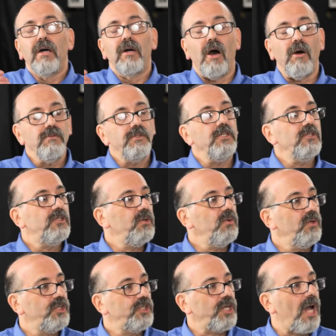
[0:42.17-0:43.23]
Comes
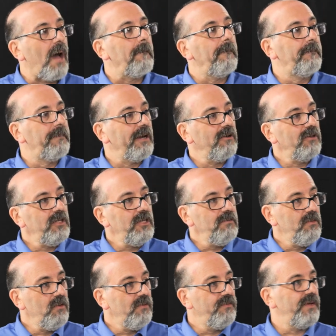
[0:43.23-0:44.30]
into a shop barely
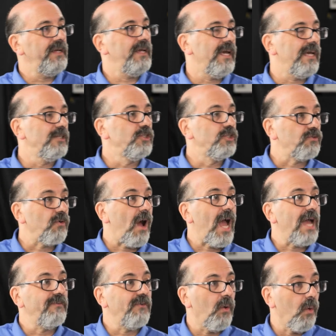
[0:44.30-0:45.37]
moving in
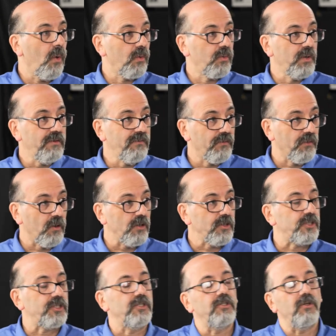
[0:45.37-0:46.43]
drive or
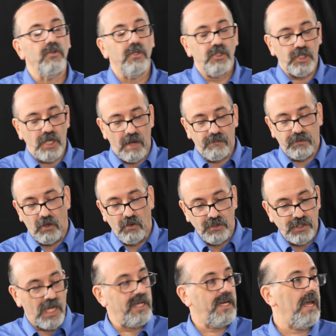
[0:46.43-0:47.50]
reverse, so the shop
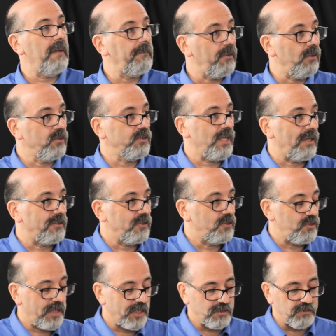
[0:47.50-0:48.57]
goes ahead and pulls out the
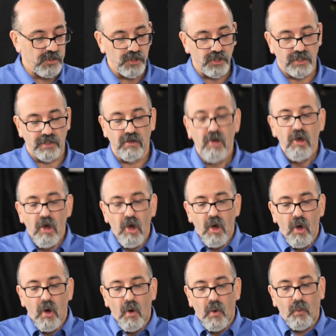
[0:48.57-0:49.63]
transmission.
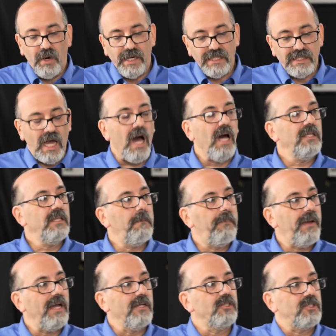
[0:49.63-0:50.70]
When it's on the
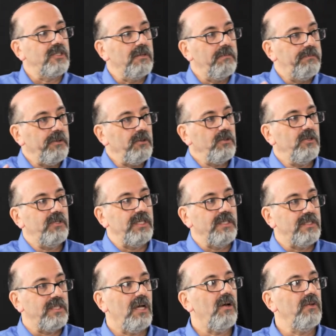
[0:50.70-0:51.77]
bench, the builder
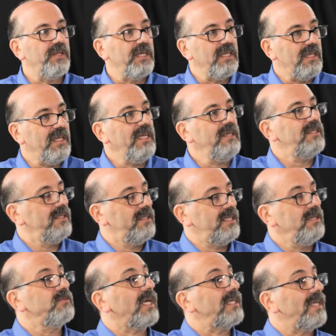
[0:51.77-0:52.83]
can tell that at least it
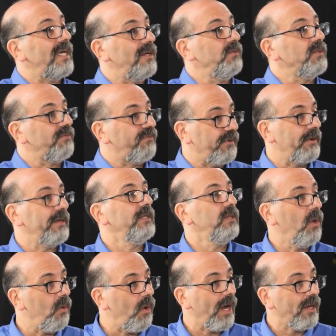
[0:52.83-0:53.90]
seems like that it was very
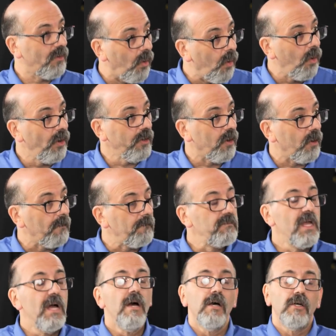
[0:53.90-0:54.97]
low on oil.
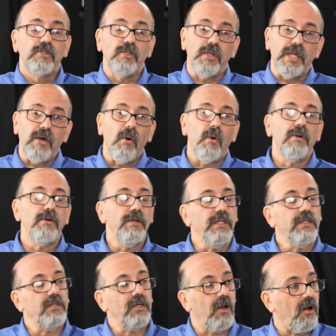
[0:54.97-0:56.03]
So they go
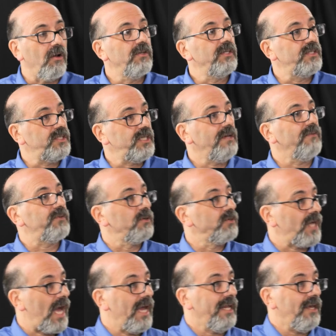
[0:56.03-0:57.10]
underneath the car to see if
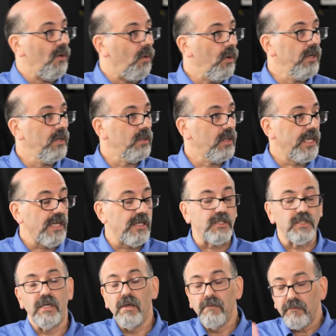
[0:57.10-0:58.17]
there's any oil
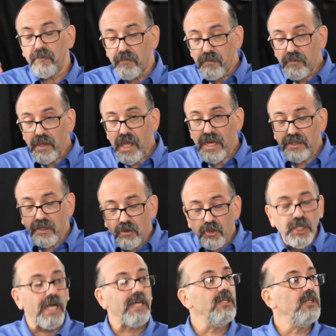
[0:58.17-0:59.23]
leaks. And they're
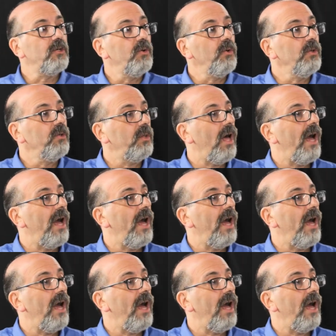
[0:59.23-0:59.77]
checking the cooler